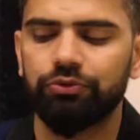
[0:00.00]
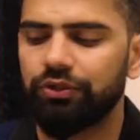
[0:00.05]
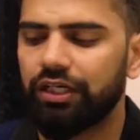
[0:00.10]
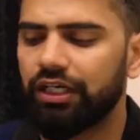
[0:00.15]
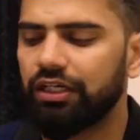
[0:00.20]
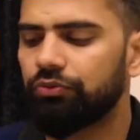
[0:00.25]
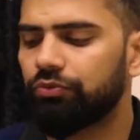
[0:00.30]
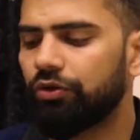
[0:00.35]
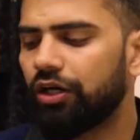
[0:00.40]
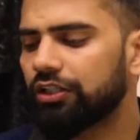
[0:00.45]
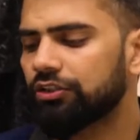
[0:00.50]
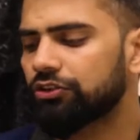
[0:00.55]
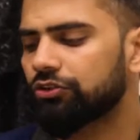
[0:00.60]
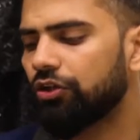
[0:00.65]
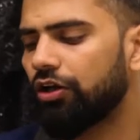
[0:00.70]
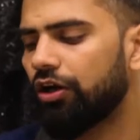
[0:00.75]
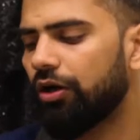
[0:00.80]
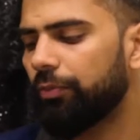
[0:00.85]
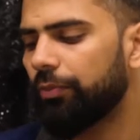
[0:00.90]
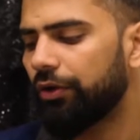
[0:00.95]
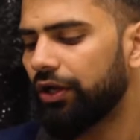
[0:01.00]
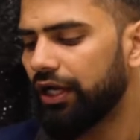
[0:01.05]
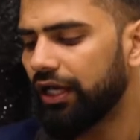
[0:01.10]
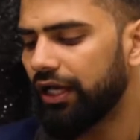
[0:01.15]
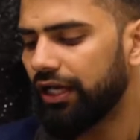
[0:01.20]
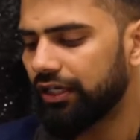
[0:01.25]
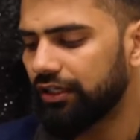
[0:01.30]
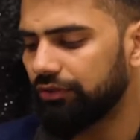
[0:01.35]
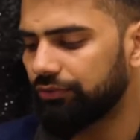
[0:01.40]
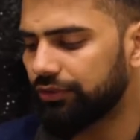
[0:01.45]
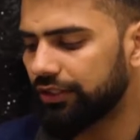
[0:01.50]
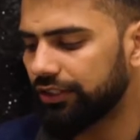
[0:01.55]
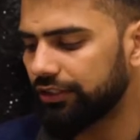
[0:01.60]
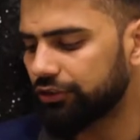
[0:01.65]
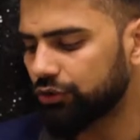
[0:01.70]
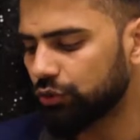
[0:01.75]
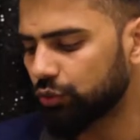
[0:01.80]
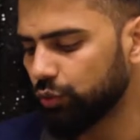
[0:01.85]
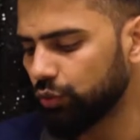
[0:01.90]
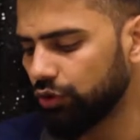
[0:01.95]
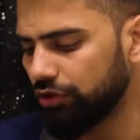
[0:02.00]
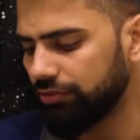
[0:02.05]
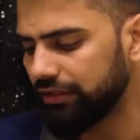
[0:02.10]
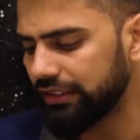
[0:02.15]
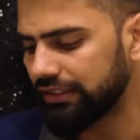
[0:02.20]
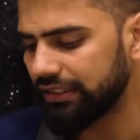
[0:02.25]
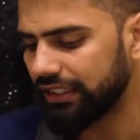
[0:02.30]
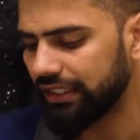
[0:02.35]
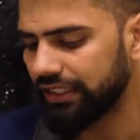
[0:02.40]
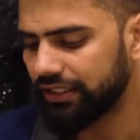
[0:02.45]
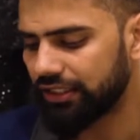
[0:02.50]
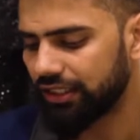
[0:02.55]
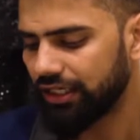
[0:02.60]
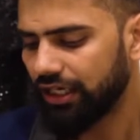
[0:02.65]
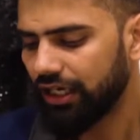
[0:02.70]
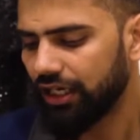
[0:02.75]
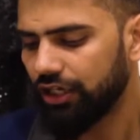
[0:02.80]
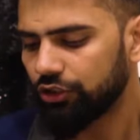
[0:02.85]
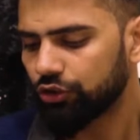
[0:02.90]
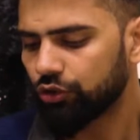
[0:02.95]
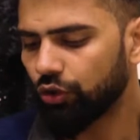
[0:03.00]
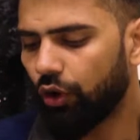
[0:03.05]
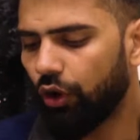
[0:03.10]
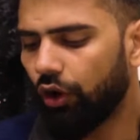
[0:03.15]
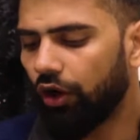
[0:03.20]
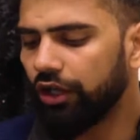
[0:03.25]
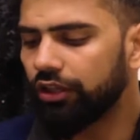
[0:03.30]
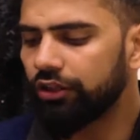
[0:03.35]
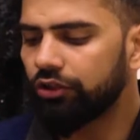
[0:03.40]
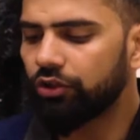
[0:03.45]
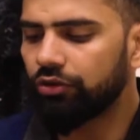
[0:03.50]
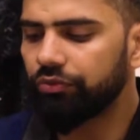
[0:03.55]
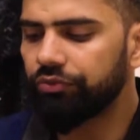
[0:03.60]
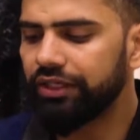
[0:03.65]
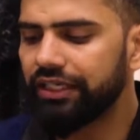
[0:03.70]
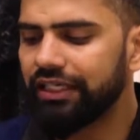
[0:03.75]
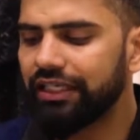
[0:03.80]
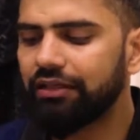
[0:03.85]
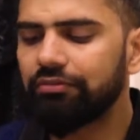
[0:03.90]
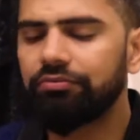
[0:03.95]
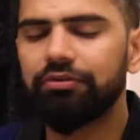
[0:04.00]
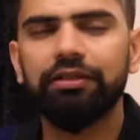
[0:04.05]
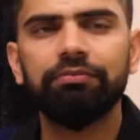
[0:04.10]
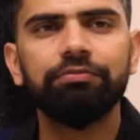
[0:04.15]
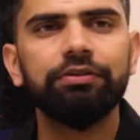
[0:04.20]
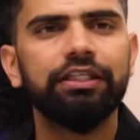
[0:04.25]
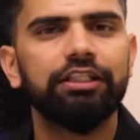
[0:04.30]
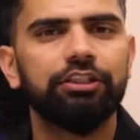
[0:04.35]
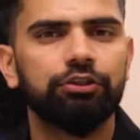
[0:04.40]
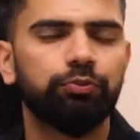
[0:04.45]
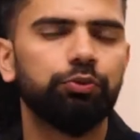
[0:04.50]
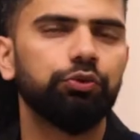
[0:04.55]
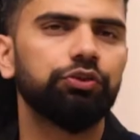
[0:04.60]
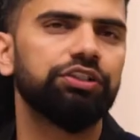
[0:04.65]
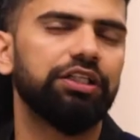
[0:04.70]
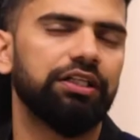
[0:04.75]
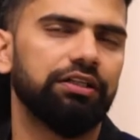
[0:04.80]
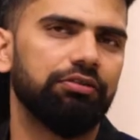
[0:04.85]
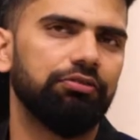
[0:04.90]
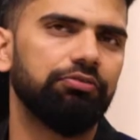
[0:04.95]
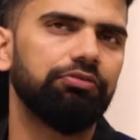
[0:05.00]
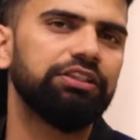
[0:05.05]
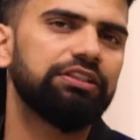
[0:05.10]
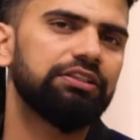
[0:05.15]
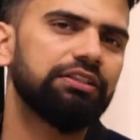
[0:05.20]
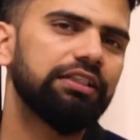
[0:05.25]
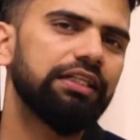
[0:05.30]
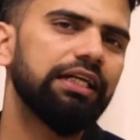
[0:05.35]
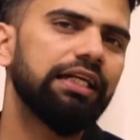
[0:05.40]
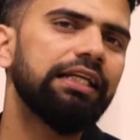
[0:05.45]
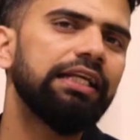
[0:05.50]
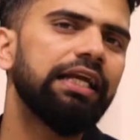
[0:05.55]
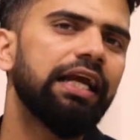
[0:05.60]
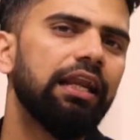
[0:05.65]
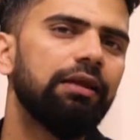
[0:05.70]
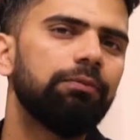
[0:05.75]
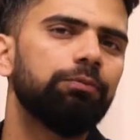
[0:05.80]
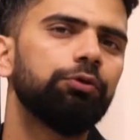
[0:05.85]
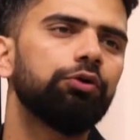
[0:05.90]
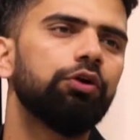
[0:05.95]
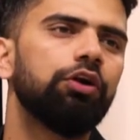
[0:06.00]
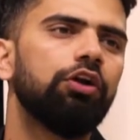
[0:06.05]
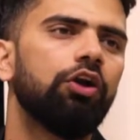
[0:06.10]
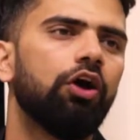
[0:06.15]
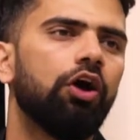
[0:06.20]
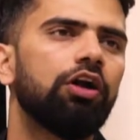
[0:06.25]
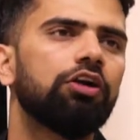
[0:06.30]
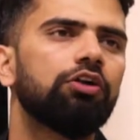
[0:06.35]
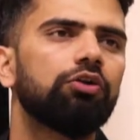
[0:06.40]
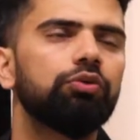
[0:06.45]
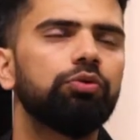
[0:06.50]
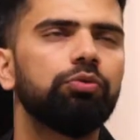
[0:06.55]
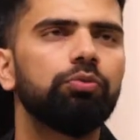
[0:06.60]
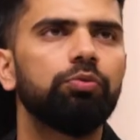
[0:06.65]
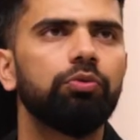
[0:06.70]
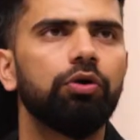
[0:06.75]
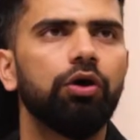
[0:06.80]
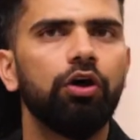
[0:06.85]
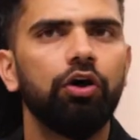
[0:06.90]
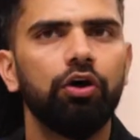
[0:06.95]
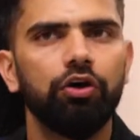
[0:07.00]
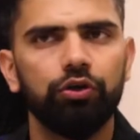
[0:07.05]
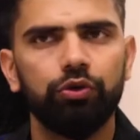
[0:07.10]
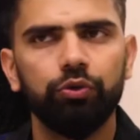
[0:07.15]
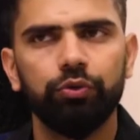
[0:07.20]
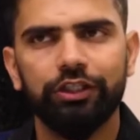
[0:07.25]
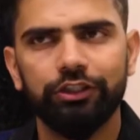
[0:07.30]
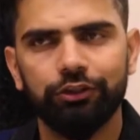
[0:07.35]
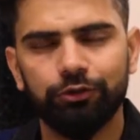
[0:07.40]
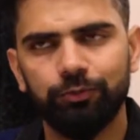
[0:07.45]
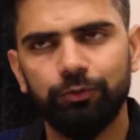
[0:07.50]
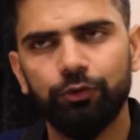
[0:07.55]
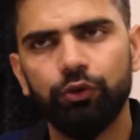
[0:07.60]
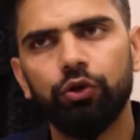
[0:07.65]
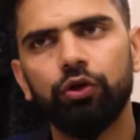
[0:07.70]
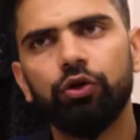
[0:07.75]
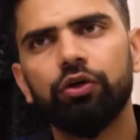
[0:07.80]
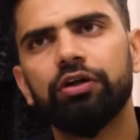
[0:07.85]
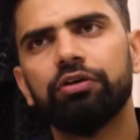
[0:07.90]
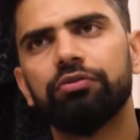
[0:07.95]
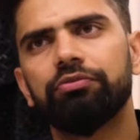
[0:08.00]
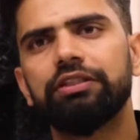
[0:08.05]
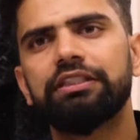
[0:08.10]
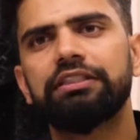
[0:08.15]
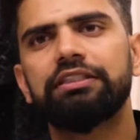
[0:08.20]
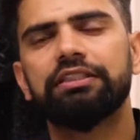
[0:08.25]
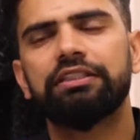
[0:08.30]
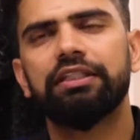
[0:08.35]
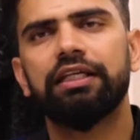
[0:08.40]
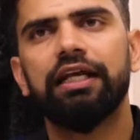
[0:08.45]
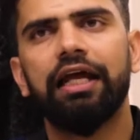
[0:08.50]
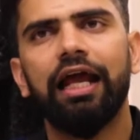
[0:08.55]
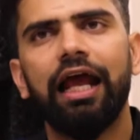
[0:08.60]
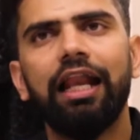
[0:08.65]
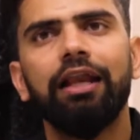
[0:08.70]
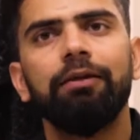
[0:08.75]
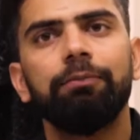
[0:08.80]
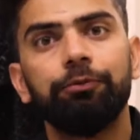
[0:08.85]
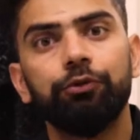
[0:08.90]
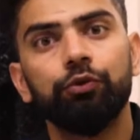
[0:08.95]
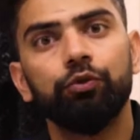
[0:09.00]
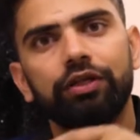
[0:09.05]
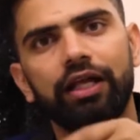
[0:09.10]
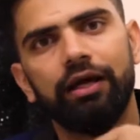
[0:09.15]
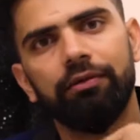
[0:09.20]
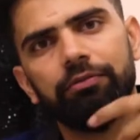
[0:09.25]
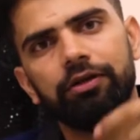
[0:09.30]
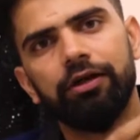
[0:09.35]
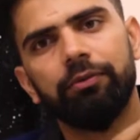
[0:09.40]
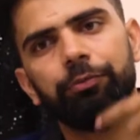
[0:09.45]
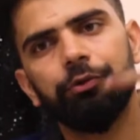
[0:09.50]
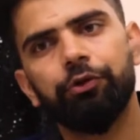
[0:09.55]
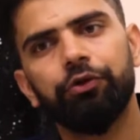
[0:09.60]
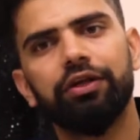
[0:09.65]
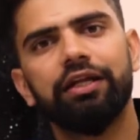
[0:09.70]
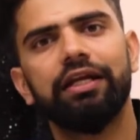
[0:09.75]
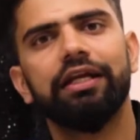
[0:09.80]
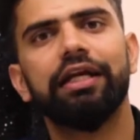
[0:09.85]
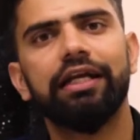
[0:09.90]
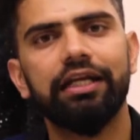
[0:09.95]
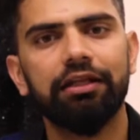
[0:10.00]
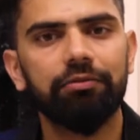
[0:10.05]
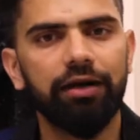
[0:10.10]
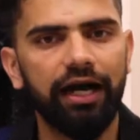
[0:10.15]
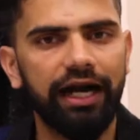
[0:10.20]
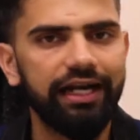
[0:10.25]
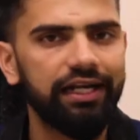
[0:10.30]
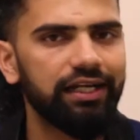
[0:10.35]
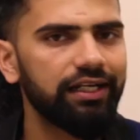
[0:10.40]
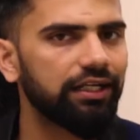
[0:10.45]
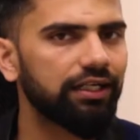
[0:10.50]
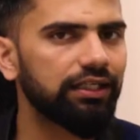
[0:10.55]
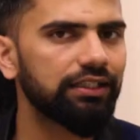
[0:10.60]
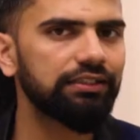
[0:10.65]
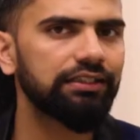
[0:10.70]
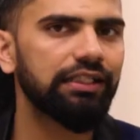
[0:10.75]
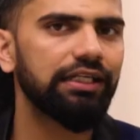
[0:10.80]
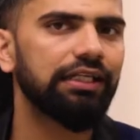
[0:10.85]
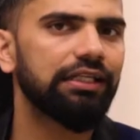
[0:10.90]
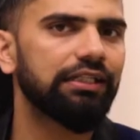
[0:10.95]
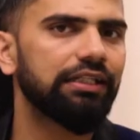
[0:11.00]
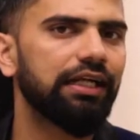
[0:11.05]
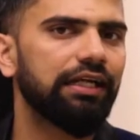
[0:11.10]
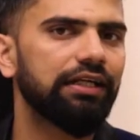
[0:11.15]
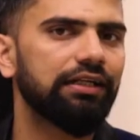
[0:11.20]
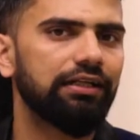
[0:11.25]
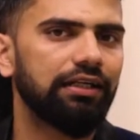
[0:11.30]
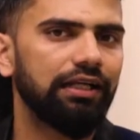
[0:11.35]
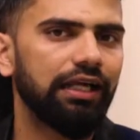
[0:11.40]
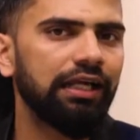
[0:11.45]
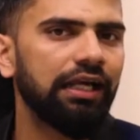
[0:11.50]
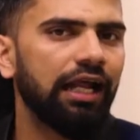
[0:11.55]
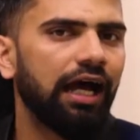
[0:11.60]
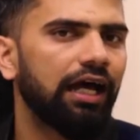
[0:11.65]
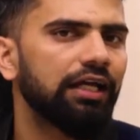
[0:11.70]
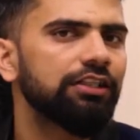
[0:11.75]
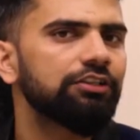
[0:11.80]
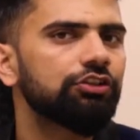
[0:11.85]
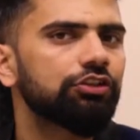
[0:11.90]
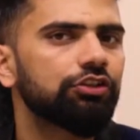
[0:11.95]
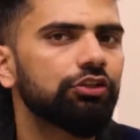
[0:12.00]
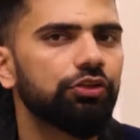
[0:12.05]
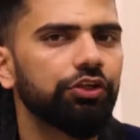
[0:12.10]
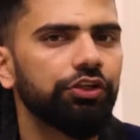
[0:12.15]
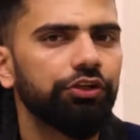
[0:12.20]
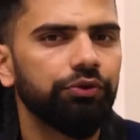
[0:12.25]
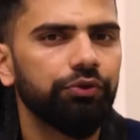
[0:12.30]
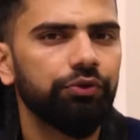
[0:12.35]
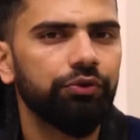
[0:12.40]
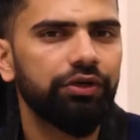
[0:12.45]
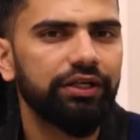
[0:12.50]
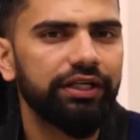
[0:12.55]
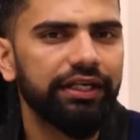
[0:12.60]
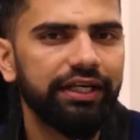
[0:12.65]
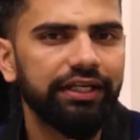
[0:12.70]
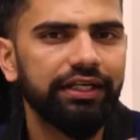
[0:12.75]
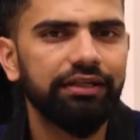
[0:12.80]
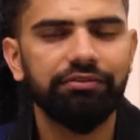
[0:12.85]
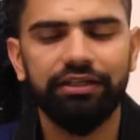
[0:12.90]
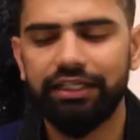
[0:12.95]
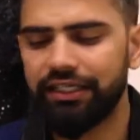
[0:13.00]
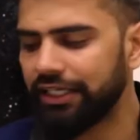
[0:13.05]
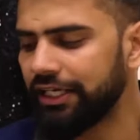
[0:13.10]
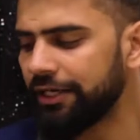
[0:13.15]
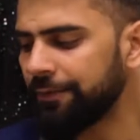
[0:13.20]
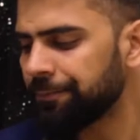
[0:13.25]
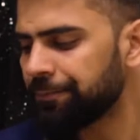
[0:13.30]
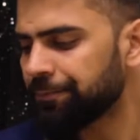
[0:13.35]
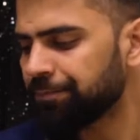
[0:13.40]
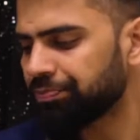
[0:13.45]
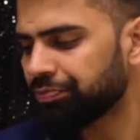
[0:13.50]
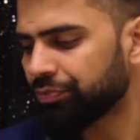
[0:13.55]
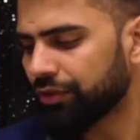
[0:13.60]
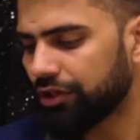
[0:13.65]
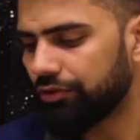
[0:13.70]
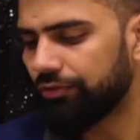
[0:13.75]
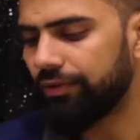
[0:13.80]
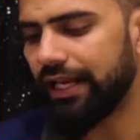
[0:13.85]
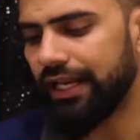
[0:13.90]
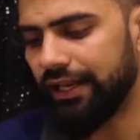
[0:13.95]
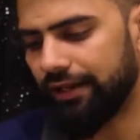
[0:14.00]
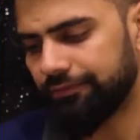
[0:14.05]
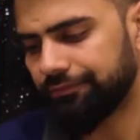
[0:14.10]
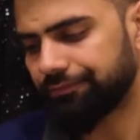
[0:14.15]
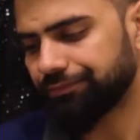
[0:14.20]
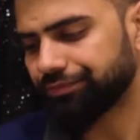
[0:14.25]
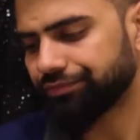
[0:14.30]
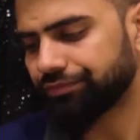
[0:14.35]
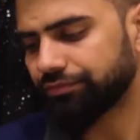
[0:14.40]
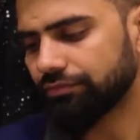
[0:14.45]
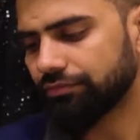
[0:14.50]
a student workshop, different school visit. So although we give them the exposure, which really help you a lot to explore, which help to develop your creative ideas, that enhance your, you know, creativity. Well,